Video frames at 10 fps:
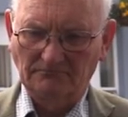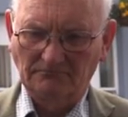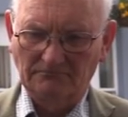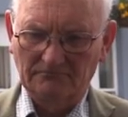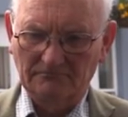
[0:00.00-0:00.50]

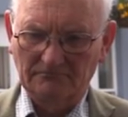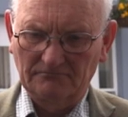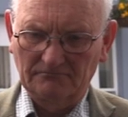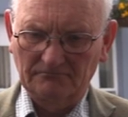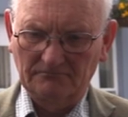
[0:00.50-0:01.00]

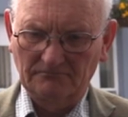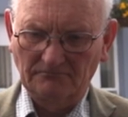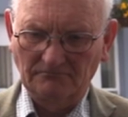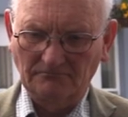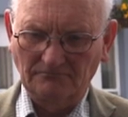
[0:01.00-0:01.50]

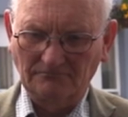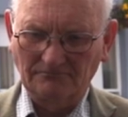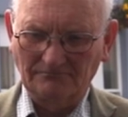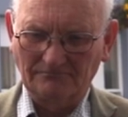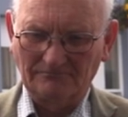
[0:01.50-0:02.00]

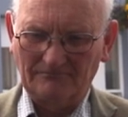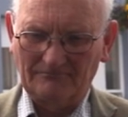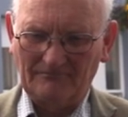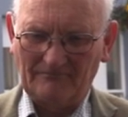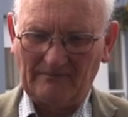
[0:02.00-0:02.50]

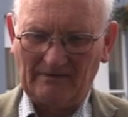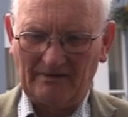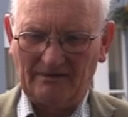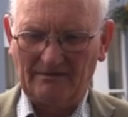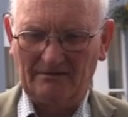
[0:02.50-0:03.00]

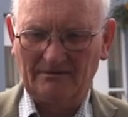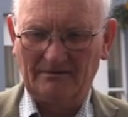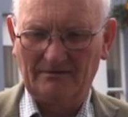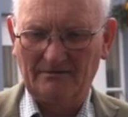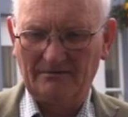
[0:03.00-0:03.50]

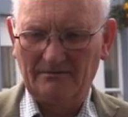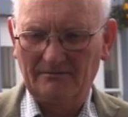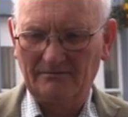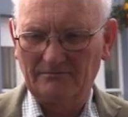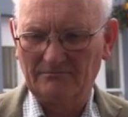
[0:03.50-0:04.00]
(not speaking)